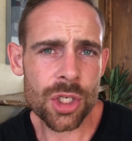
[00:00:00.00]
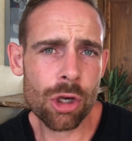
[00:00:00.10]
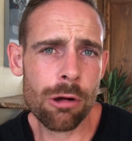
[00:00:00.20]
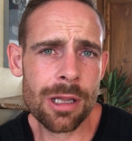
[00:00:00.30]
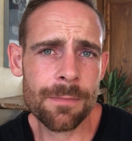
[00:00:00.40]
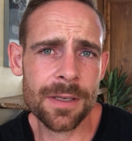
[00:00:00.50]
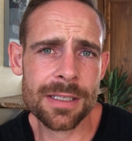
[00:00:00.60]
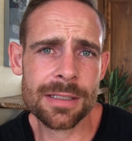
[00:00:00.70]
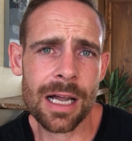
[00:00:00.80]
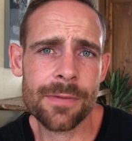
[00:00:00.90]
showing up for
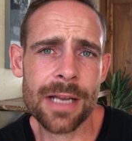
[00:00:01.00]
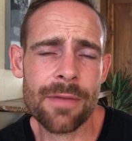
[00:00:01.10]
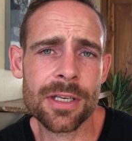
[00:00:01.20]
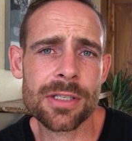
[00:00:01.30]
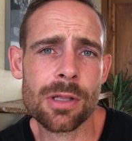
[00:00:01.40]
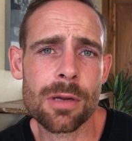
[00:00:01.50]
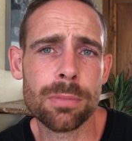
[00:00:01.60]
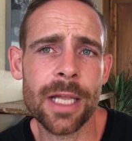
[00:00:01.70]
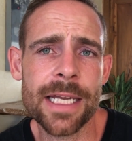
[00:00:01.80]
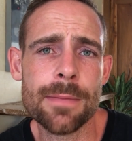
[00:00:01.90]
your staff and having a solid
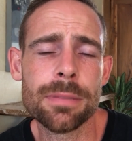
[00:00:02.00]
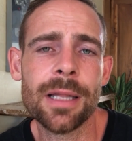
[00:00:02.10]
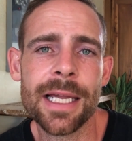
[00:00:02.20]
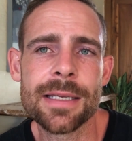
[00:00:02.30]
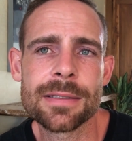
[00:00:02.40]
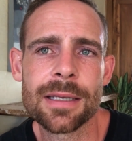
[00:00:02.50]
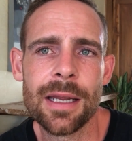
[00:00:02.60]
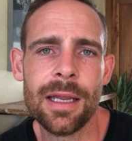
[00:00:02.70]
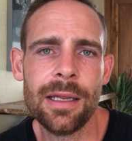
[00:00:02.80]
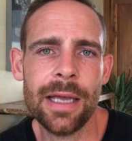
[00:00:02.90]
plan in place.
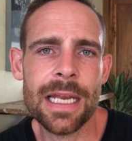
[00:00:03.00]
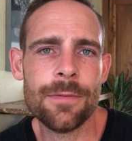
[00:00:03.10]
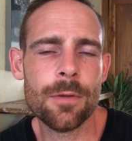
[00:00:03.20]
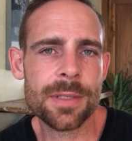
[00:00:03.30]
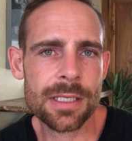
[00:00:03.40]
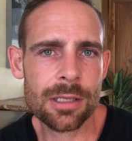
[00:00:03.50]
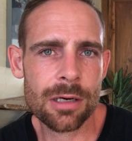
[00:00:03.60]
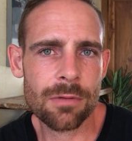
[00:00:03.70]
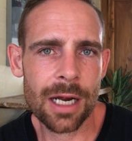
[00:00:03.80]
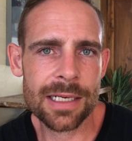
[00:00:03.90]
And if you're a business
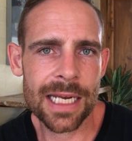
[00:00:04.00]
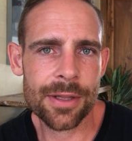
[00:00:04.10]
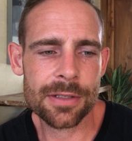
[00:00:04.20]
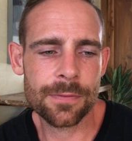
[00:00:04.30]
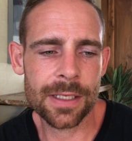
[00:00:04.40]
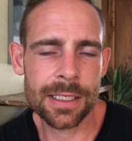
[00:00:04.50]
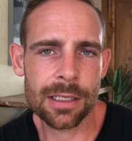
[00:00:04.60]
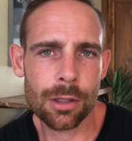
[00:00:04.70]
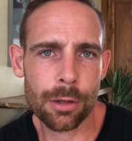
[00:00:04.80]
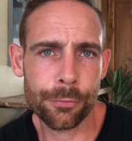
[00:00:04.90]
owner right now that's
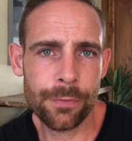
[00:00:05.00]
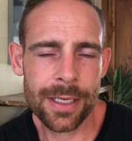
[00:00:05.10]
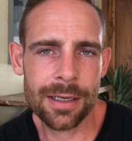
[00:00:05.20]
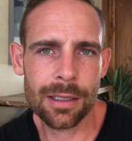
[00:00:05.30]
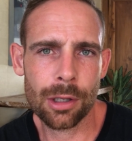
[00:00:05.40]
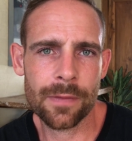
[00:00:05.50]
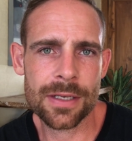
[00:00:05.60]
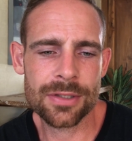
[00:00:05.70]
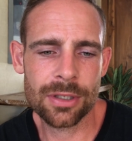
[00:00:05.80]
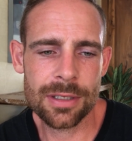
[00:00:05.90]
feeling a lot of fear, a lot of
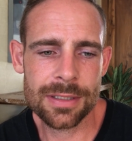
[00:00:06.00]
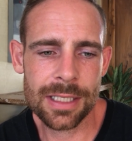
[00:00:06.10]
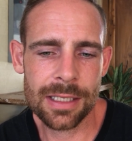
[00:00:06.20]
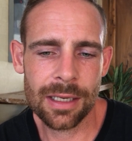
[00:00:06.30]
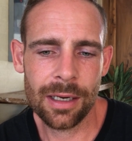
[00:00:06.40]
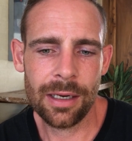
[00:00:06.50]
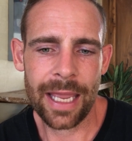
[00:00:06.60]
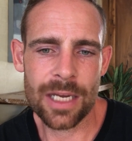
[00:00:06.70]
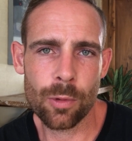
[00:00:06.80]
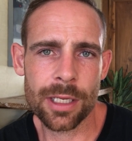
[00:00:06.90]
uncertainty,
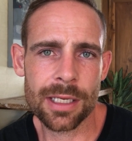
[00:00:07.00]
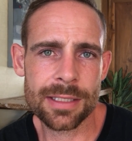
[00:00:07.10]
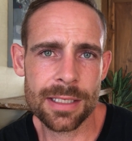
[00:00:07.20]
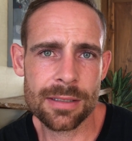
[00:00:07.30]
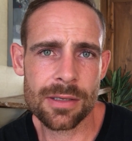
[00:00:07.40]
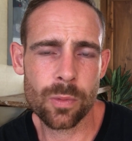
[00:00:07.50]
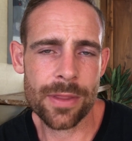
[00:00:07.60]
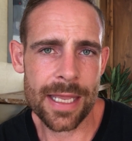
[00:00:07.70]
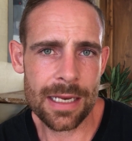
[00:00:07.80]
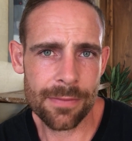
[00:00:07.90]
and you're wanting assistance
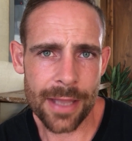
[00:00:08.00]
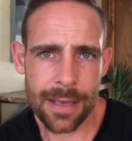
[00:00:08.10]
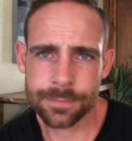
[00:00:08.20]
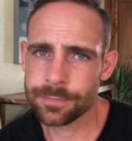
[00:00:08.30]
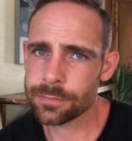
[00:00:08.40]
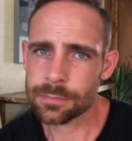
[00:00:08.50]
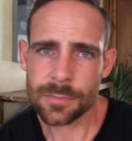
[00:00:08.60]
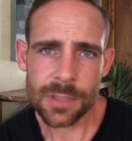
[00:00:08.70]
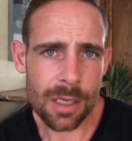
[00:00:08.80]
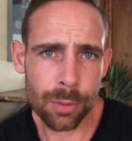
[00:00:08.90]
with any of that,
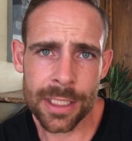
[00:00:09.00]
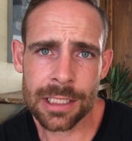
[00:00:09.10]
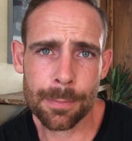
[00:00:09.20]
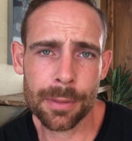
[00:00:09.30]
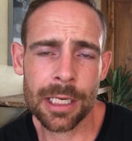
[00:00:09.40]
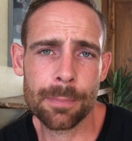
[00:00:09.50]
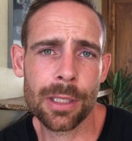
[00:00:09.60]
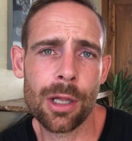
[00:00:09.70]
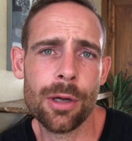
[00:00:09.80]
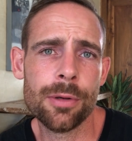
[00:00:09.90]
please click
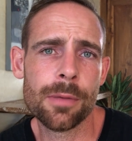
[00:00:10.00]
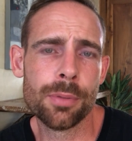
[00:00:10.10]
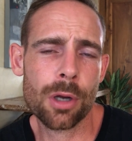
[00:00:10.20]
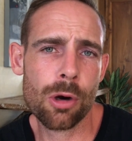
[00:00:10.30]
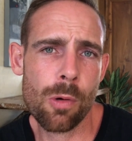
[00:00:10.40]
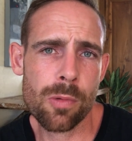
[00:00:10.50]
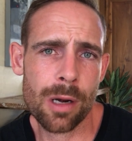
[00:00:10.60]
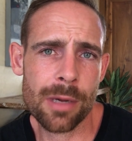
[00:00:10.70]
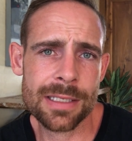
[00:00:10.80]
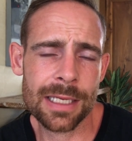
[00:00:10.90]
below, book a call with
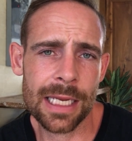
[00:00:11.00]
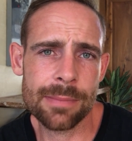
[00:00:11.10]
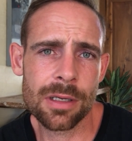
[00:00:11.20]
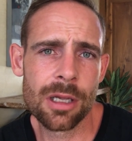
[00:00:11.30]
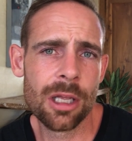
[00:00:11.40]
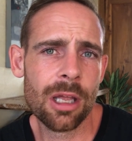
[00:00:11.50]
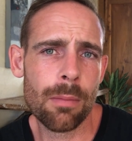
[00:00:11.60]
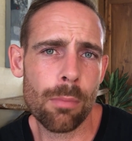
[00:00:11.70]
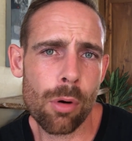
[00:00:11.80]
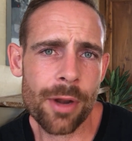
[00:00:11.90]
one of my team.
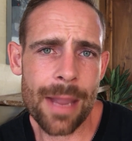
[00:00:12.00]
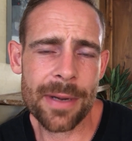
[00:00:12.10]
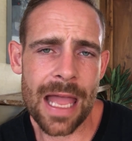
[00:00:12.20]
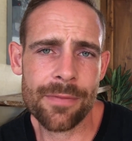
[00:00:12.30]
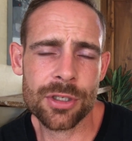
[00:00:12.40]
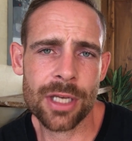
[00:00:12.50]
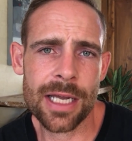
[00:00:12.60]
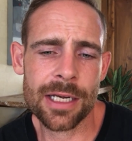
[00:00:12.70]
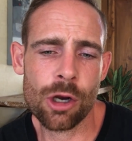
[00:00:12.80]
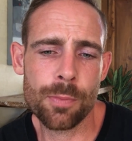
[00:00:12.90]
More than happy to have a
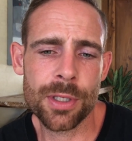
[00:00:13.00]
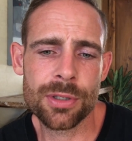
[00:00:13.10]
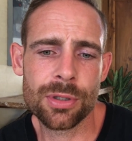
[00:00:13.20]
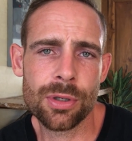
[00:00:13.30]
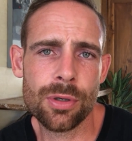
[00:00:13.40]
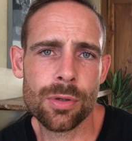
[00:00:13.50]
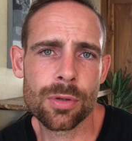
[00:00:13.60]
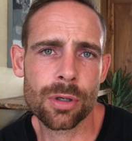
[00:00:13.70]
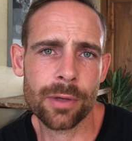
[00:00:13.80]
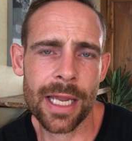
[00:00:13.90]
chat and help you
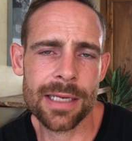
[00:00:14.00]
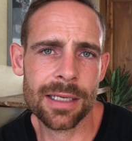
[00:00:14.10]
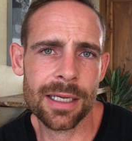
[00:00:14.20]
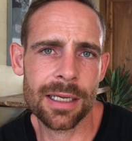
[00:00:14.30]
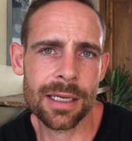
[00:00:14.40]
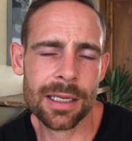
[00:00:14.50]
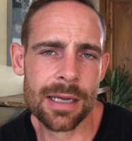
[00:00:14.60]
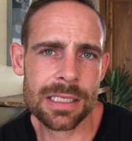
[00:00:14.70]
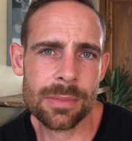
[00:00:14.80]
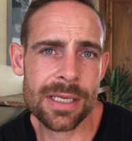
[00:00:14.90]
to create a
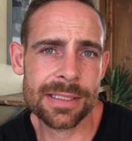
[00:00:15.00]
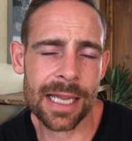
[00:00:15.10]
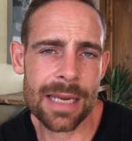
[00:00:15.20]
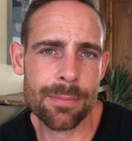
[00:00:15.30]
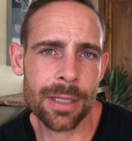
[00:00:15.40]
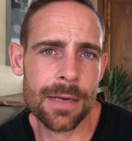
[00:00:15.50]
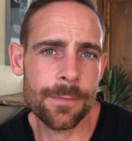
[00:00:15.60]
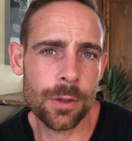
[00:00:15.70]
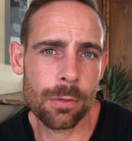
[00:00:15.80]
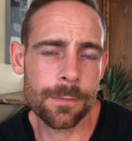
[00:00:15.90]
customized game plan
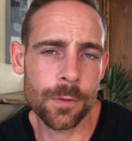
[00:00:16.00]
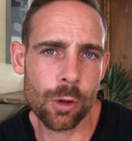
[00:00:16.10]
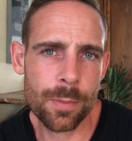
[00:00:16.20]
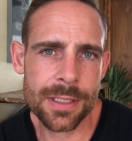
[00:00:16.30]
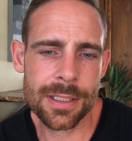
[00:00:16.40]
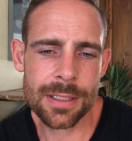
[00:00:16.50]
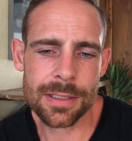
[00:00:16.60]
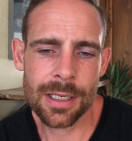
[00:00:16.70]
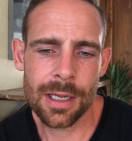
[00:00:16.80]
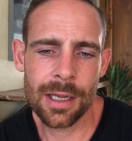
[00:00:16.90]
for you and for your
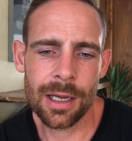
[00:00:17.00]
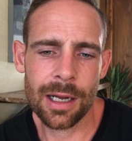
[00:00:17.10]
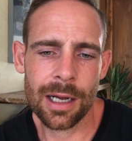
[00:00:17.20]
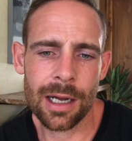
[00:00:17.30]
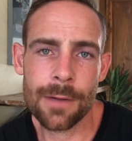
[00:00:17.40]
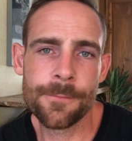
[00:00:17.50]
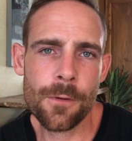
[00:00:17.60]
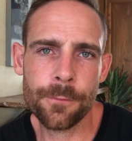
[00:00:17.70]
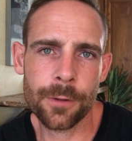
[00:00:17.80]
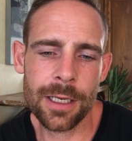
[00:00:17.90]
business
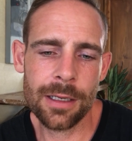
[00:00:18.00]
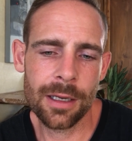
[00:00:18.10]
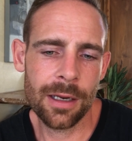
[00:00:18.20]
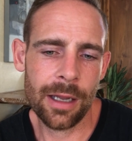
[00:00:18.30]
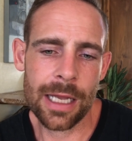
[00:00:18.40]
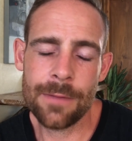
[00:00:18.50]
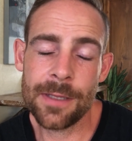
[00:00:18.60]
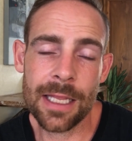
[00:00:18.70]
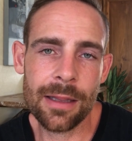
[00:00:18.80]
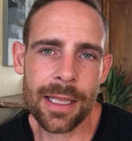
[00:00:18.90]
for free. And if
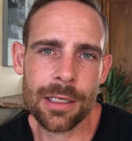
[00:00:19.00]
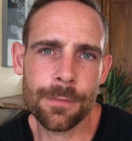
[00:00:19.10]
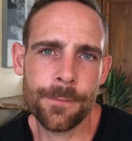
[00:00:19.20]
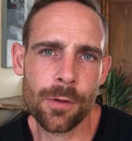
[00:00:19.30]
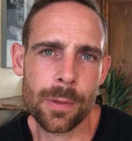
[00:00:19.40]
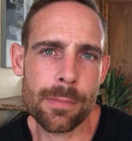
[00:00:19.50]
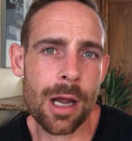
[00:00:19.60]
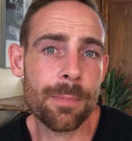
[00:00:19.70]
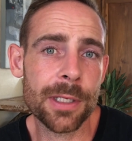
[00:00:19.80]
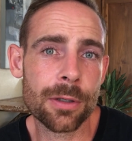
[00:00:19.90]
at the end of that you feel that we
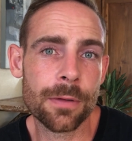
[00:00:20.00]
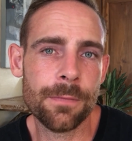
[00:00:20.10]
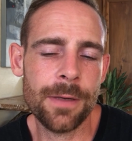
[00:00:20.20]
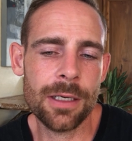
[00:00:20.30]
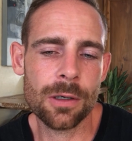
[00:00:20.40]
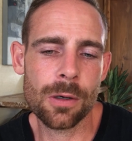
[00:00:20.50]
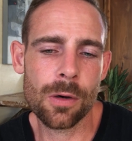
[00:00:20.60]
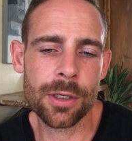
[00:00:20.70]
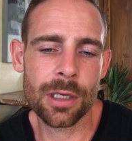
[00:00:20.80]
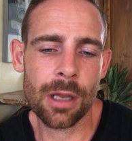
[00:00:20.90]
might be a good fit,
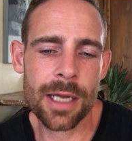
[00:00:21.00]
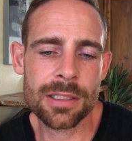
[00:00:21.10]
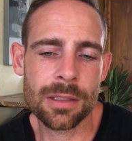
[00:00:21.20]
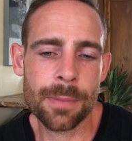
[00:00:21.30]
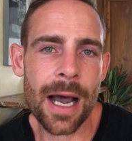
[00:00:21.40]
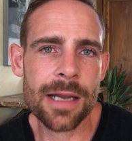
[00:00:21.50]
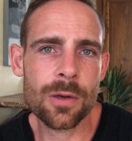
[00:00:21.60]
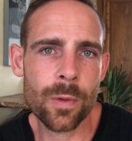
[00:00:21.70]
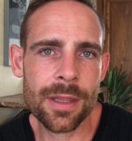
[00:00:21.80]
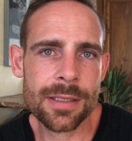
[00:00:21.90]
or you'd like to
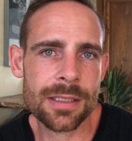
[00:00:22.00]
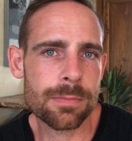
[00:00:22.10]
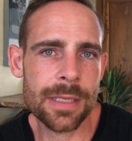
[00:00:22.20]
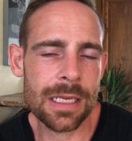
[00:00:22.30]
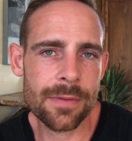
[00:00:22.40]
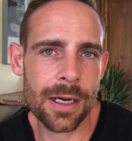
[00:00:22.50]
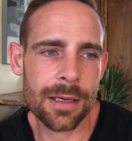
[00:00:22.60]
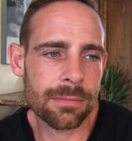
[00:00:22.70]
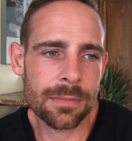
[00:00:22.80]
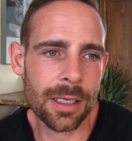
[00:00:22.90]
partner with us, as many of
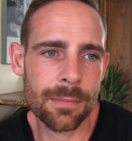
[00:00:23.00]
our